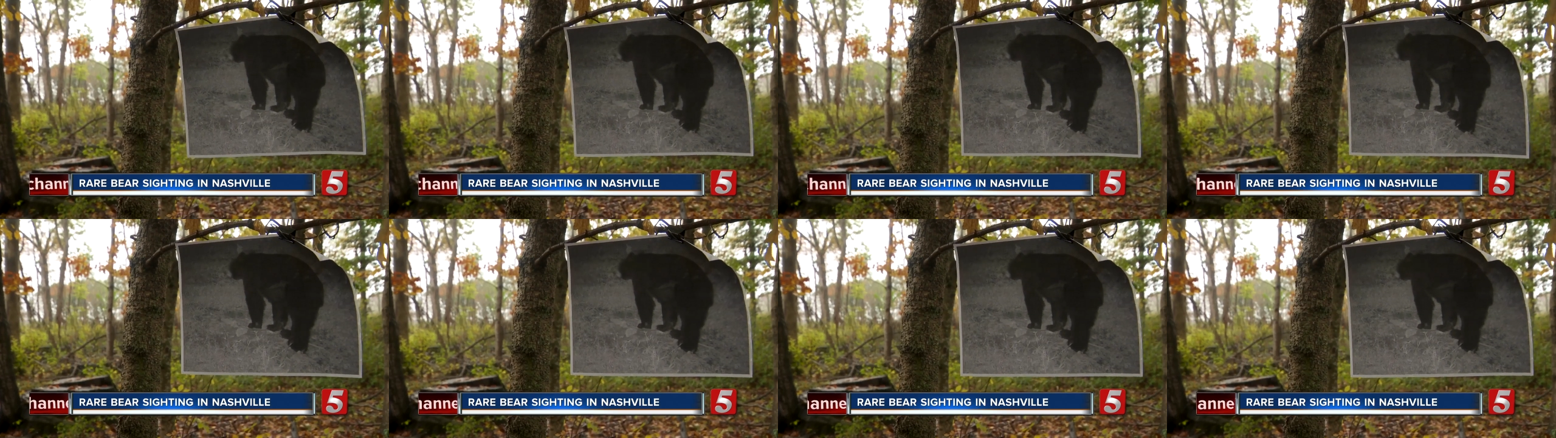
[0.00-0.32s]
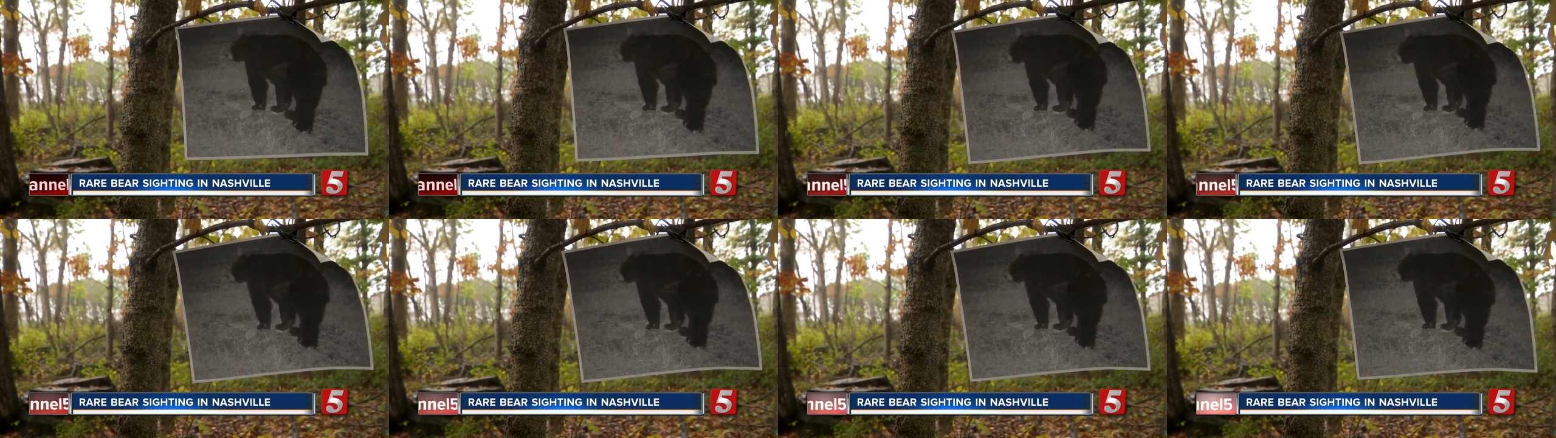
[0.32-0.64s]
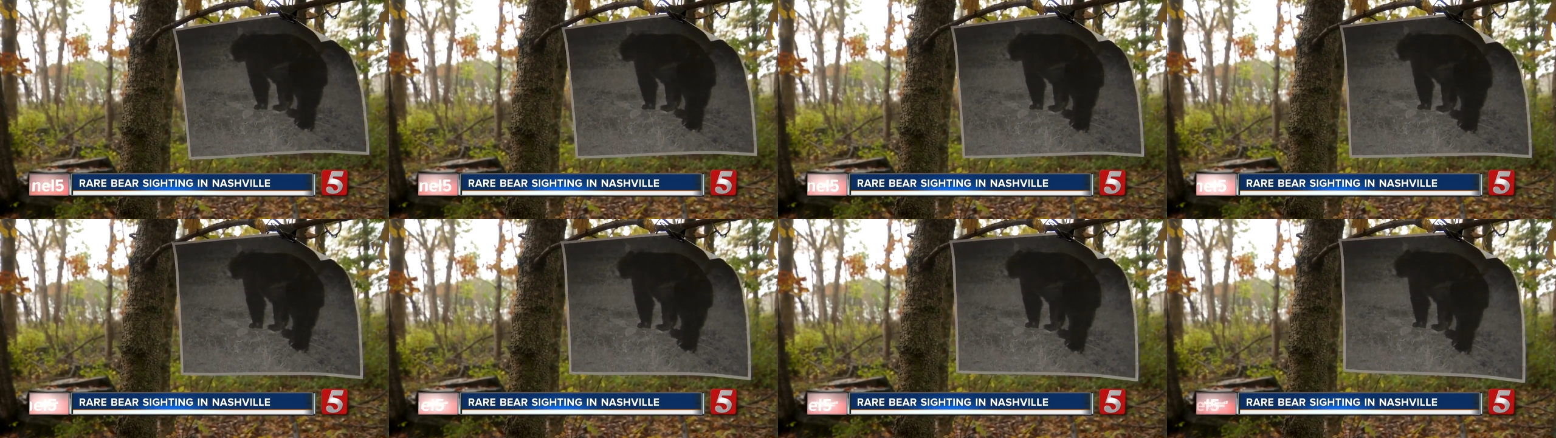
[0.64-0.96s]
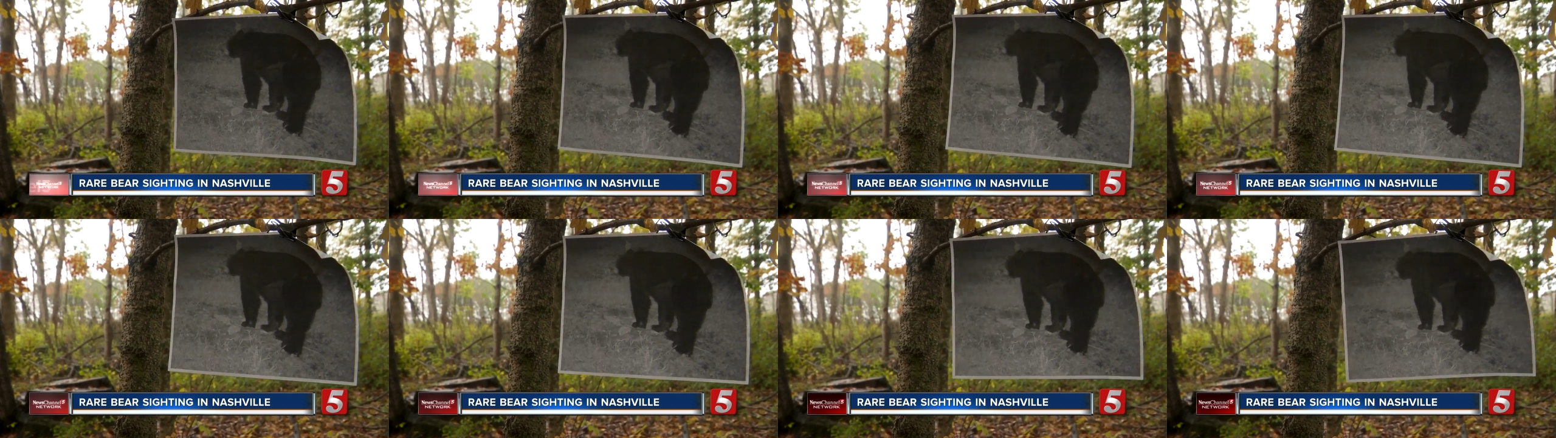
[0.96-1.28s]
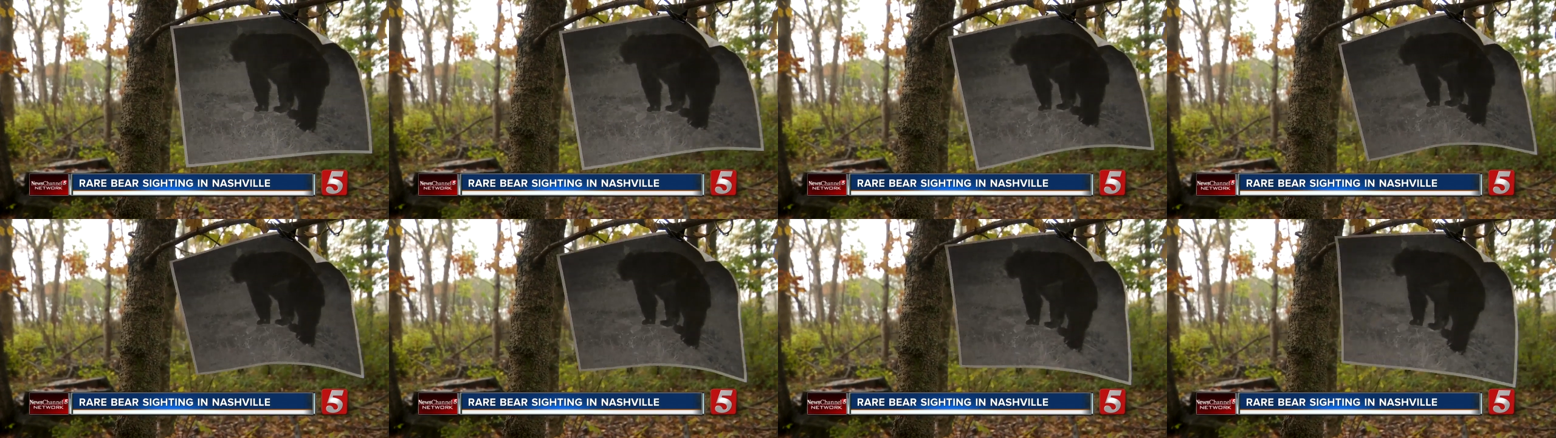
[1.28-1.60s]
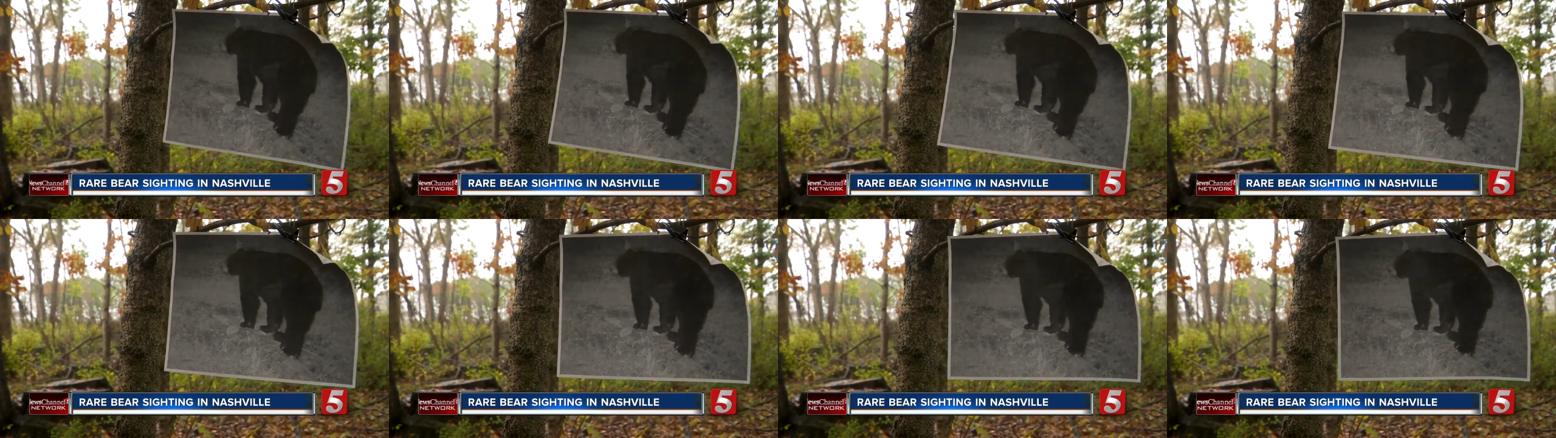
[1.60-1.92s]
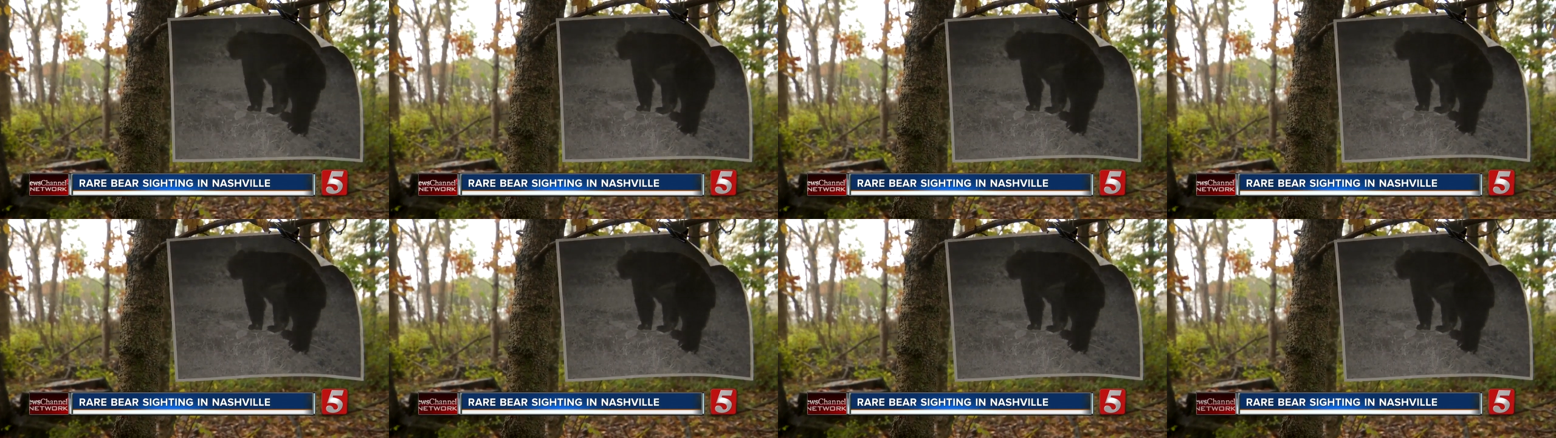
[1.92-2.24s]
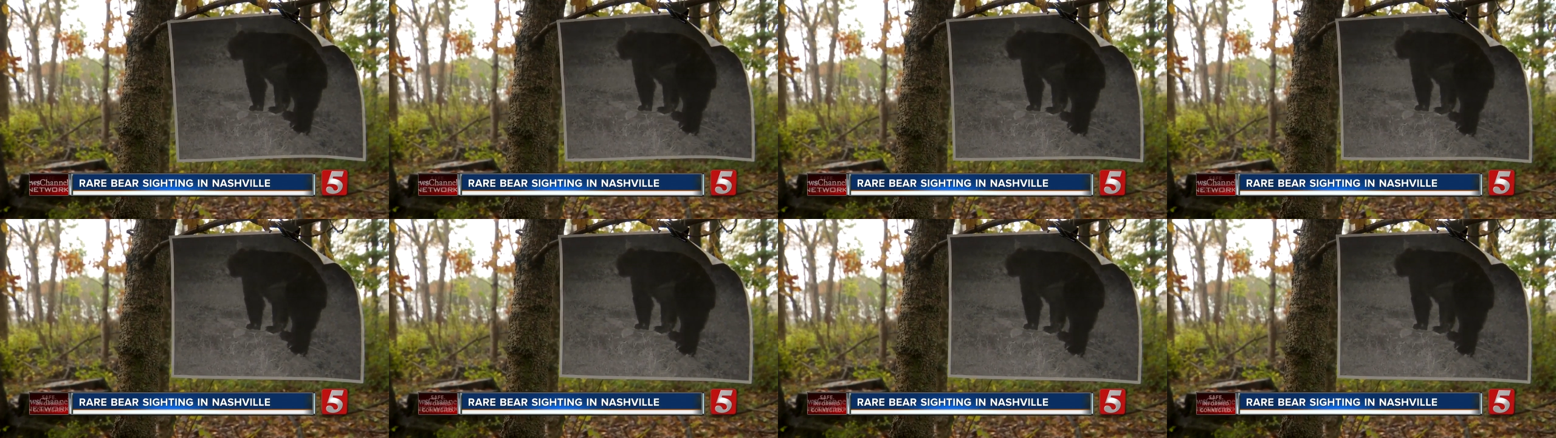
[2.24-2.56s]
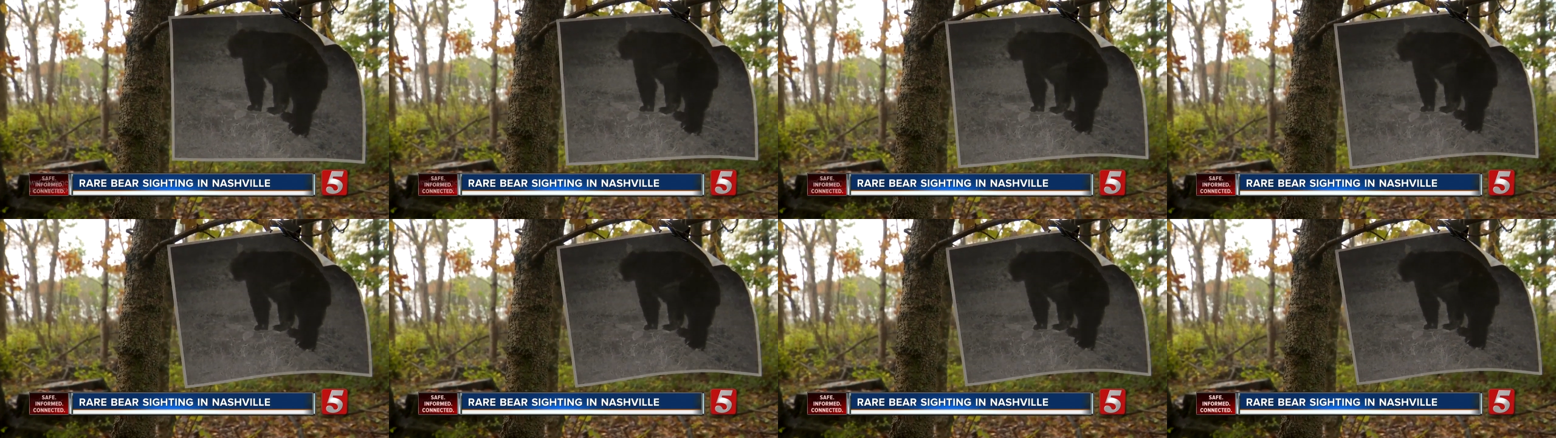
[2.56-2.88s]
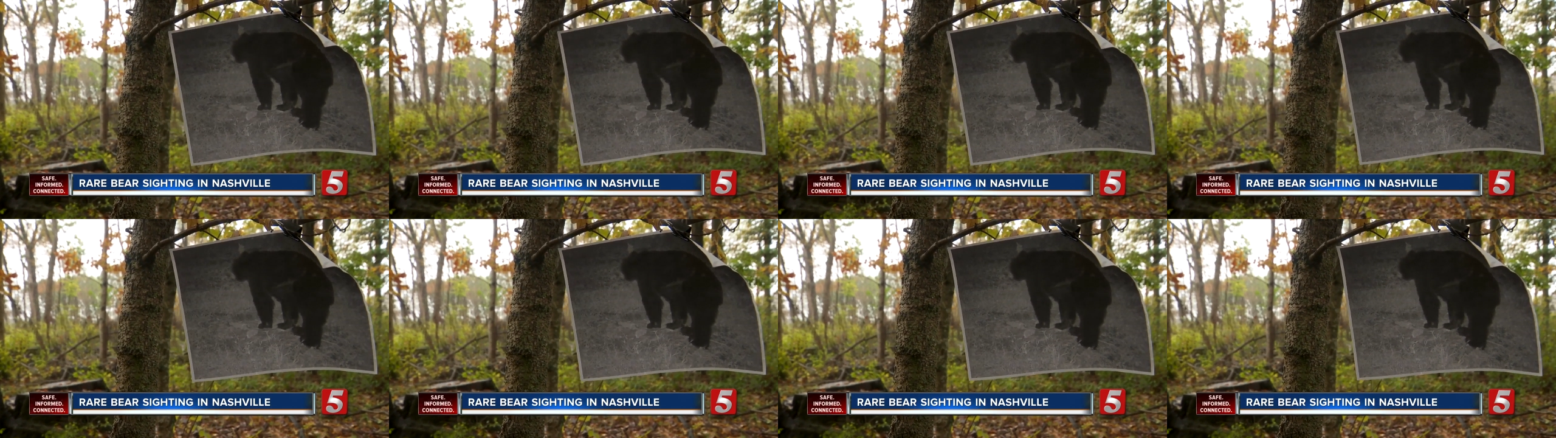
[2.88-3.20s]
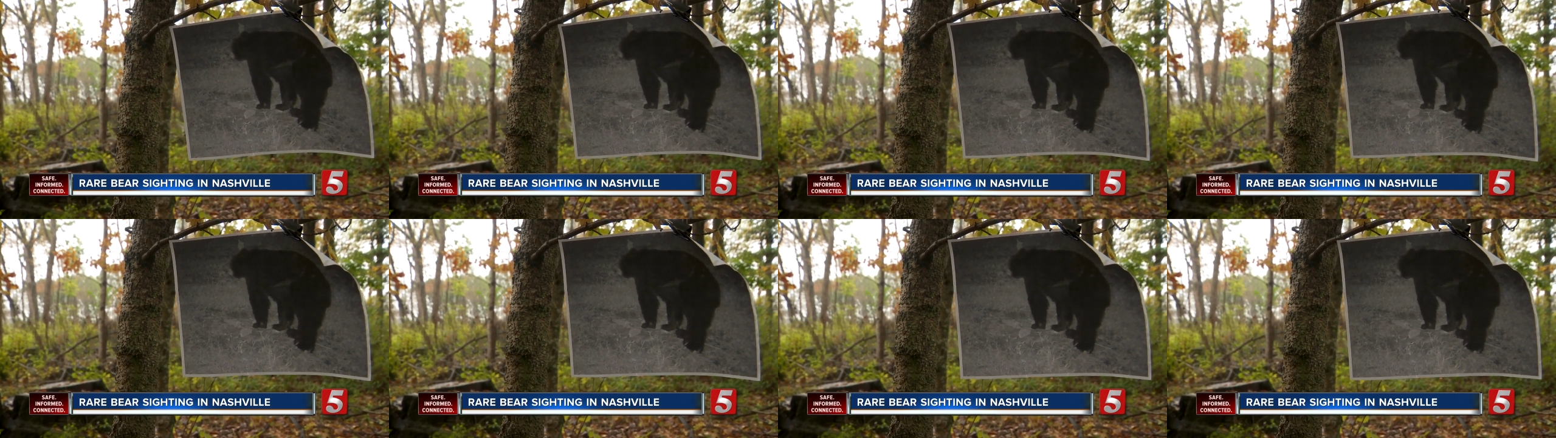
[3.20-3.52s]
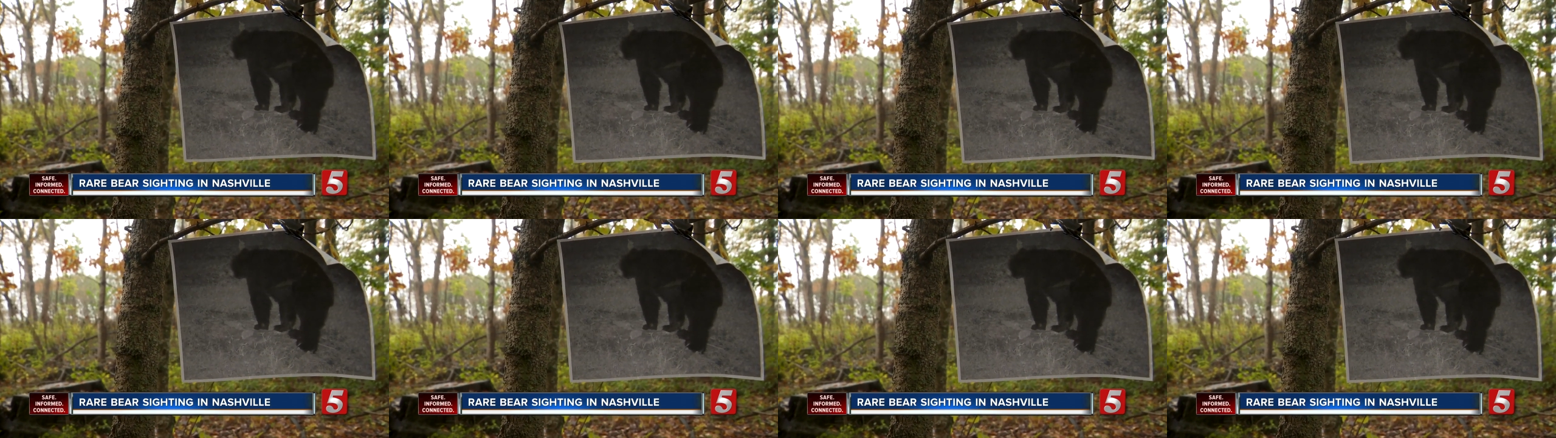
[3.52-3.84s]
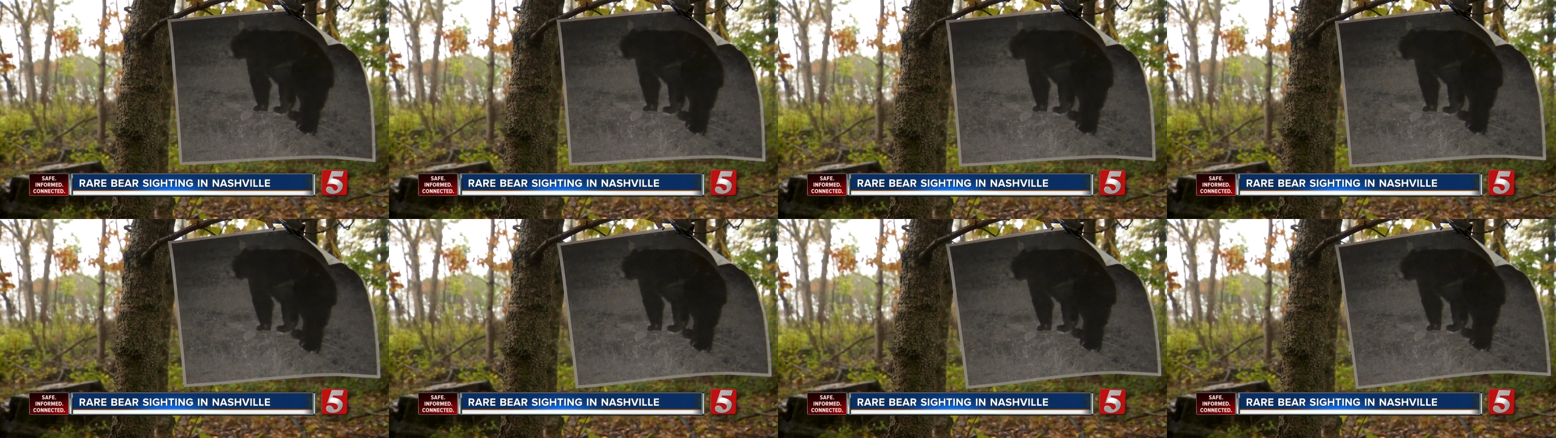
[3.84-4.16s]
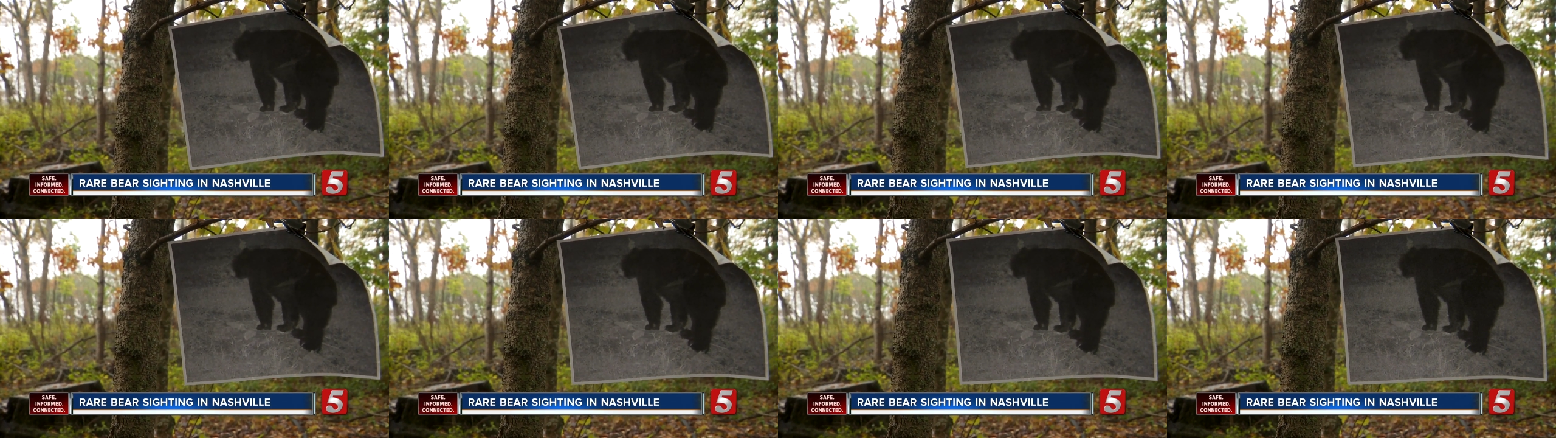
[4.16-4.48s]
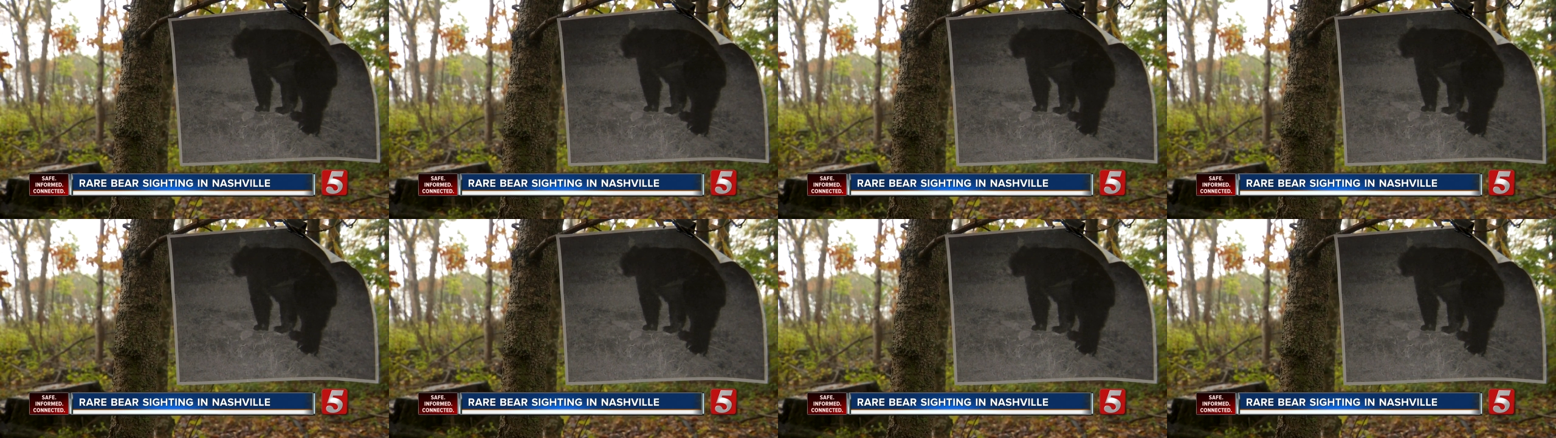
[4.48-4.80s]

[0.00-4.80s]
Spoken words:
No face is visible, so there are no lips to read.